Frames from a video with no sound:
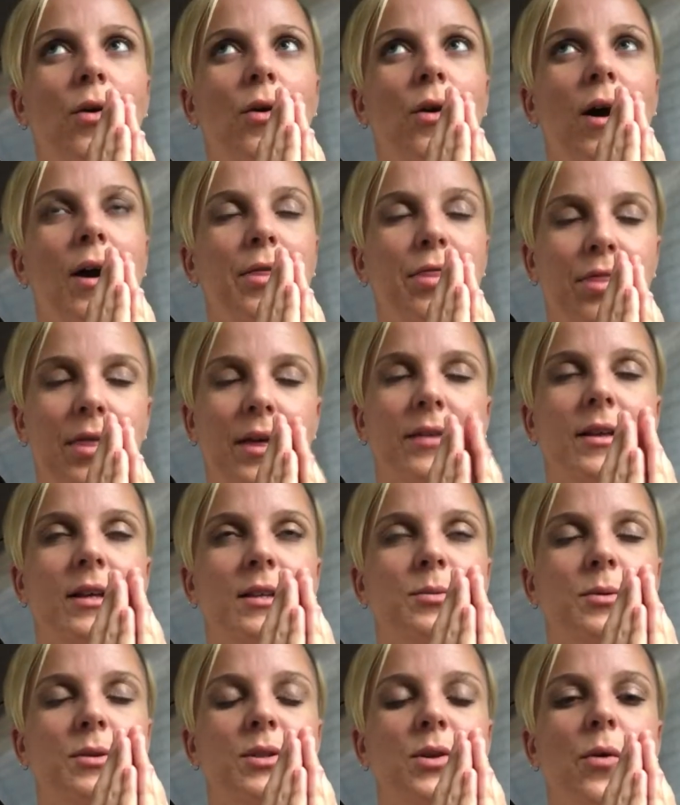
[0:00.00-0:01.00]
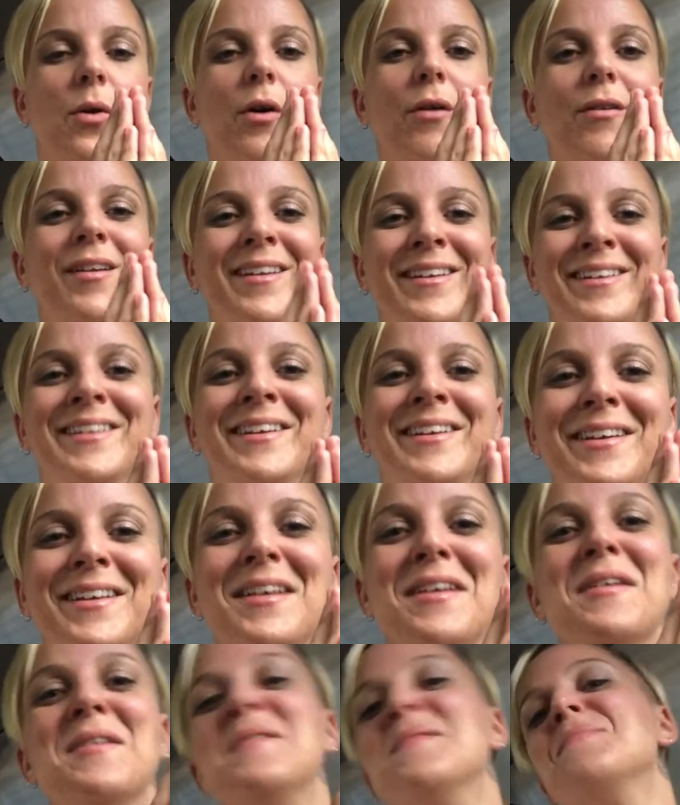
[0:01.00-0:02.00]
I think that's what's going on.
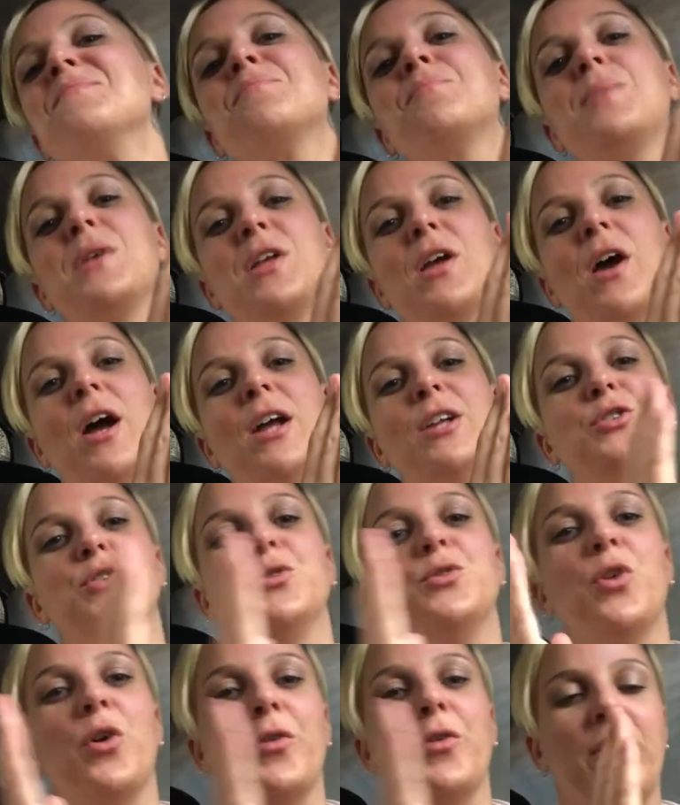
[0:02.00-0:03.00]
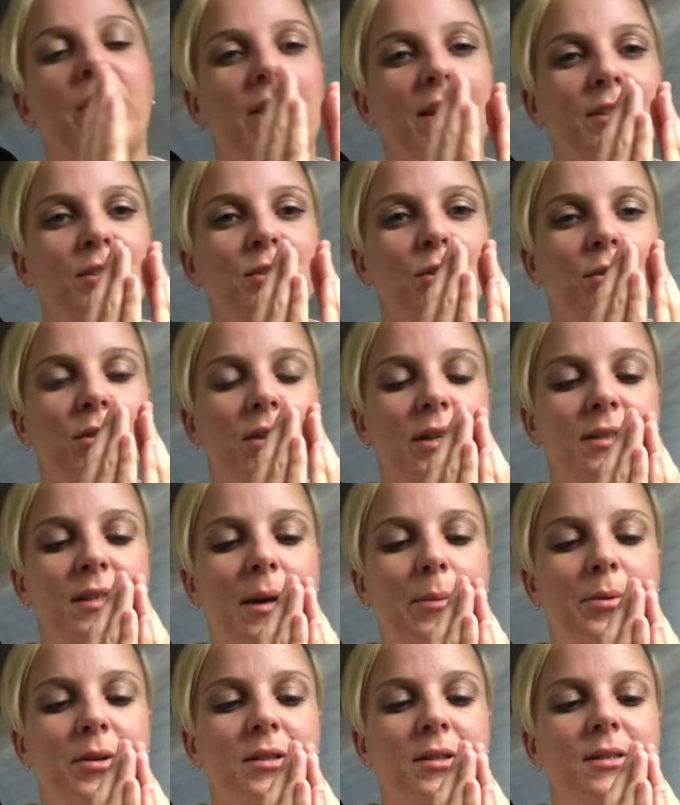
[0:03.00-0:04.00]
But I do know that these two things
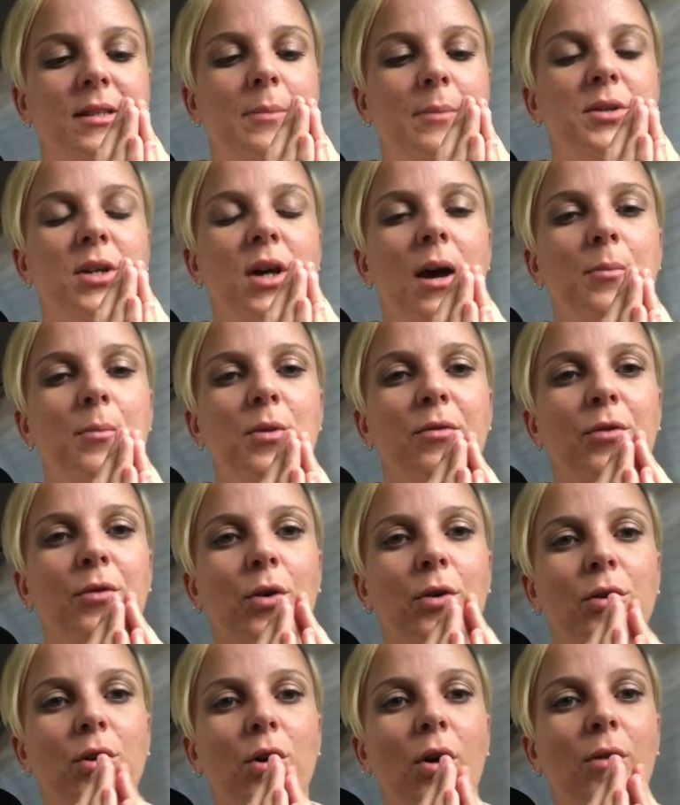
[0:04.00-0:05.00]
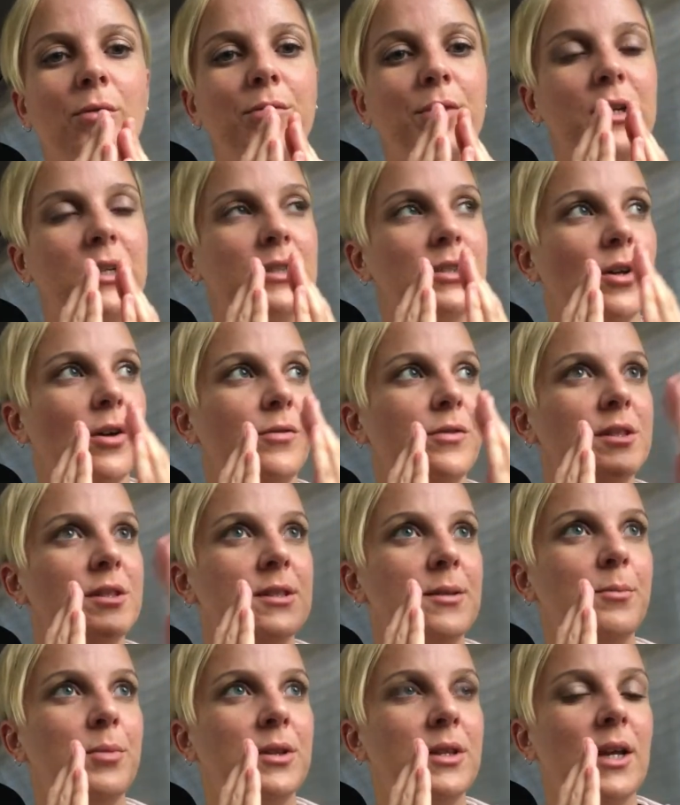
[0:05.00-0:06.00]
happen at the same time. You've got the conflict of the
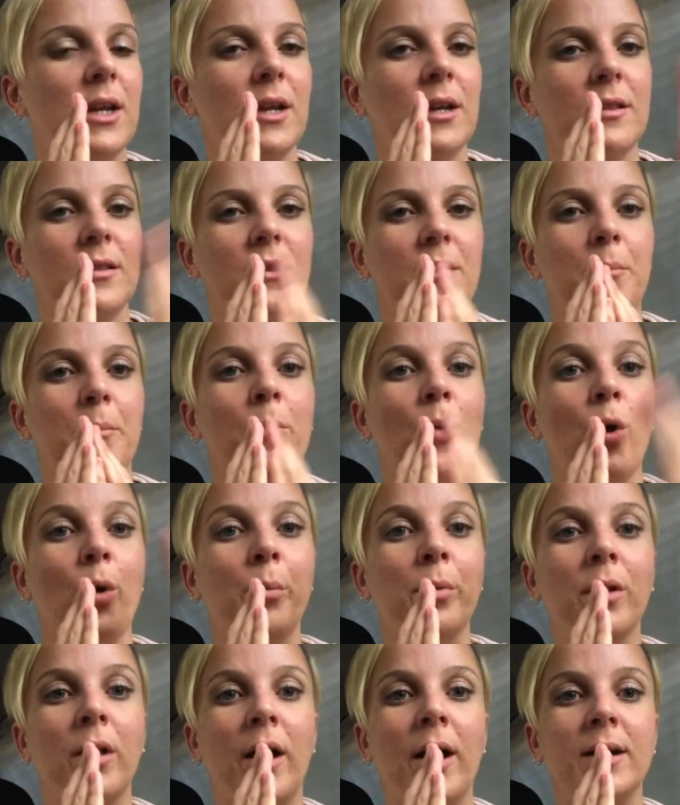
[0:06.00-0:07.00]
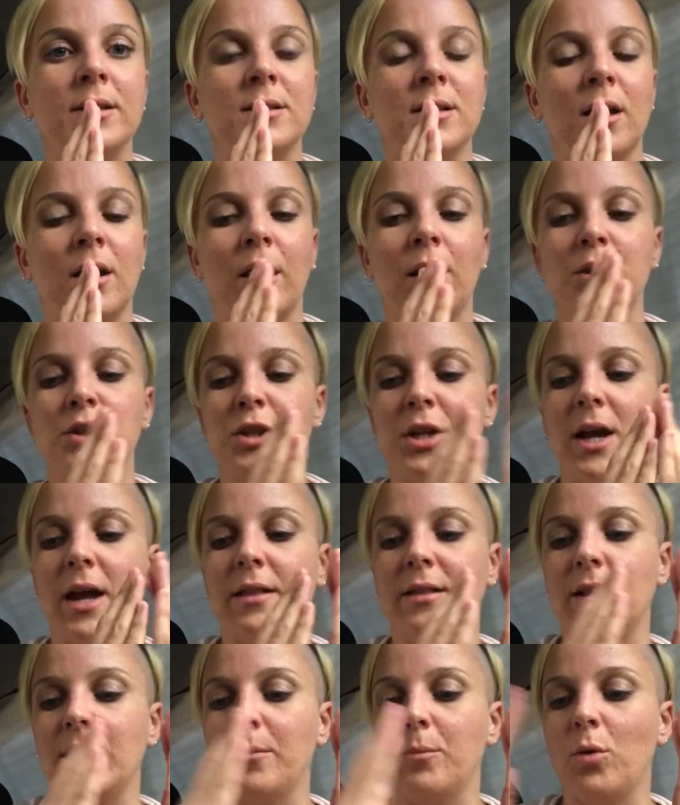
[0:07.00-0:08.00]
sympathetic, the mobilized energy,
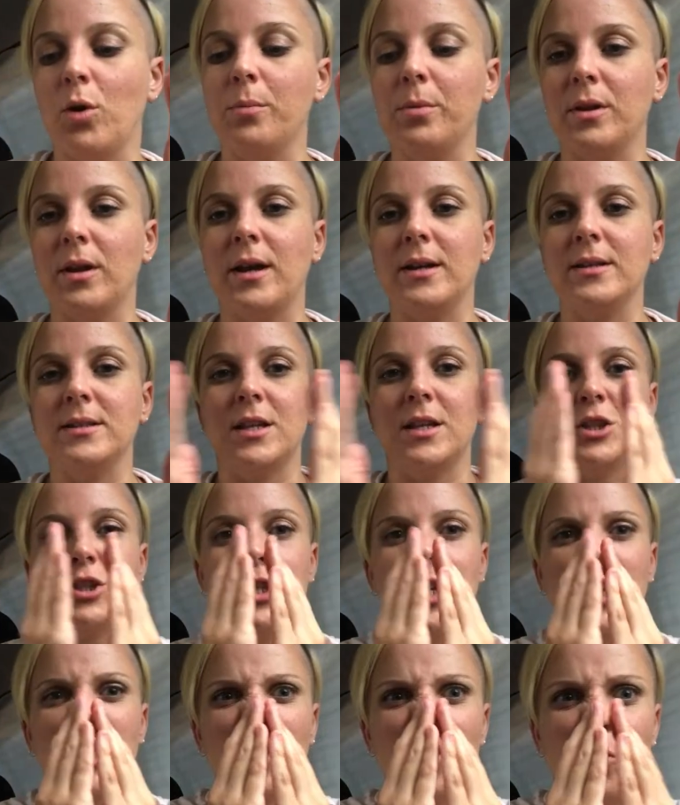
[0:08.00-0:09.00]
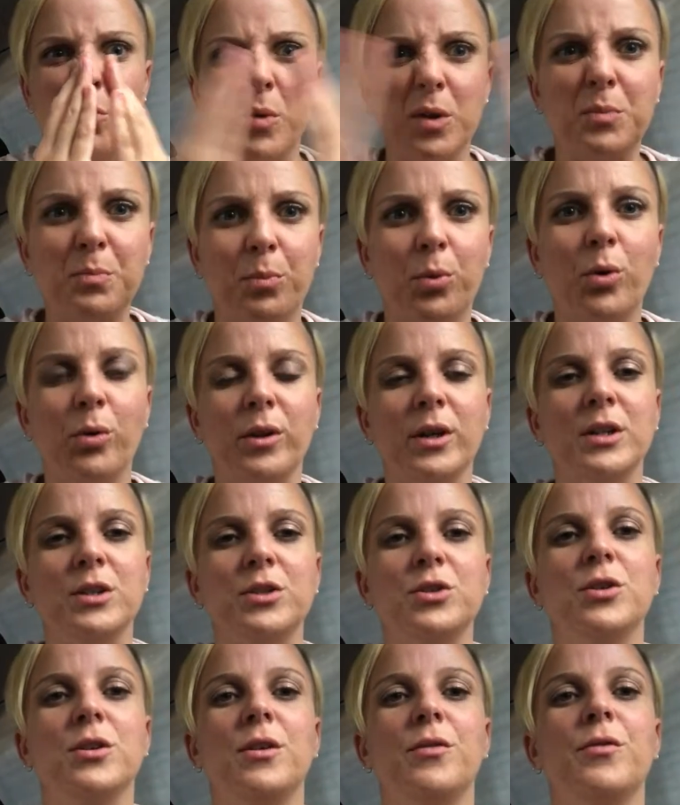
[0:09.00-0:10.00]
and the immobilized energy, and they're almost pulling in
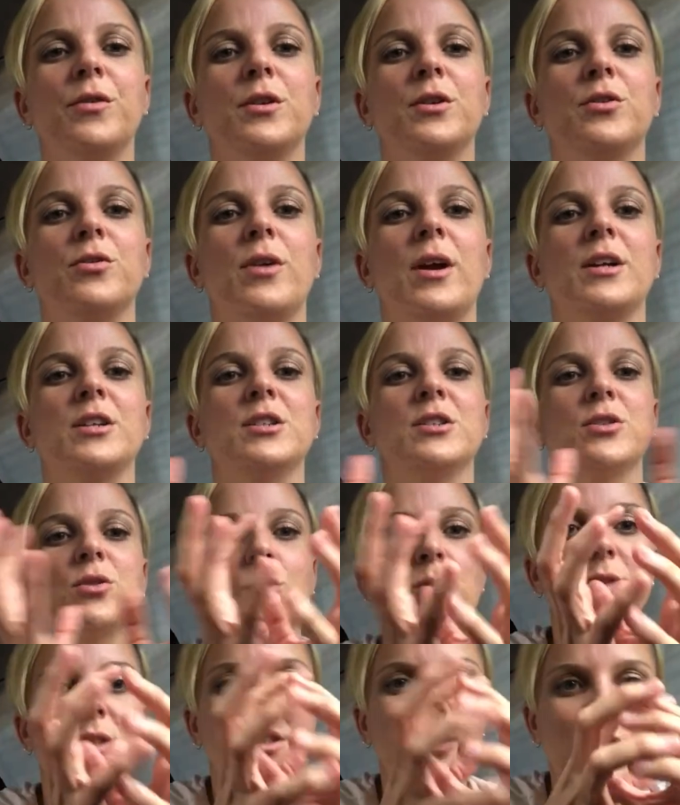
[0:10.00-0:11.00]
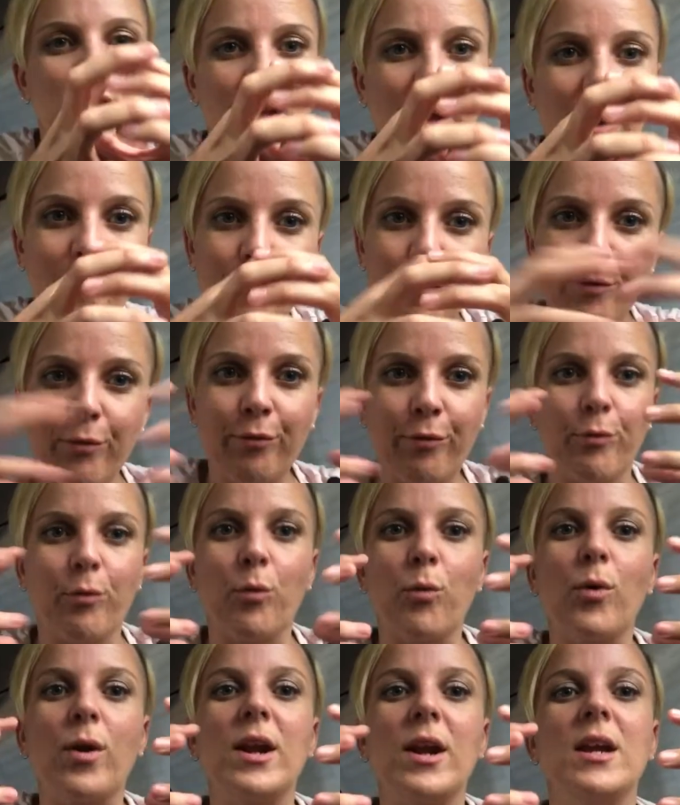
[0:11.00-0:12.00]
two different directions, causing this like
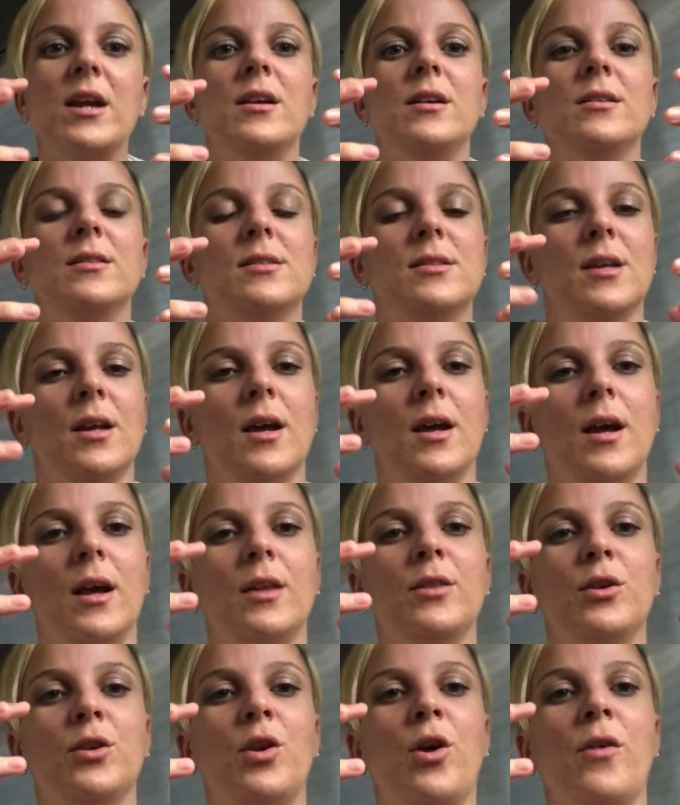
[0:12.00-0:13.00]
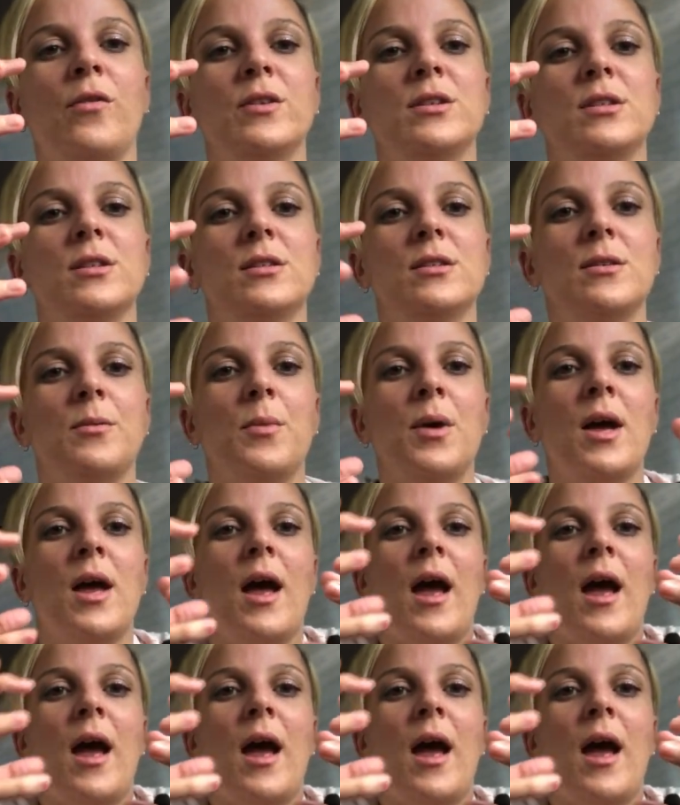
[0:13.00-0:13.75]
freeze in the nervous system.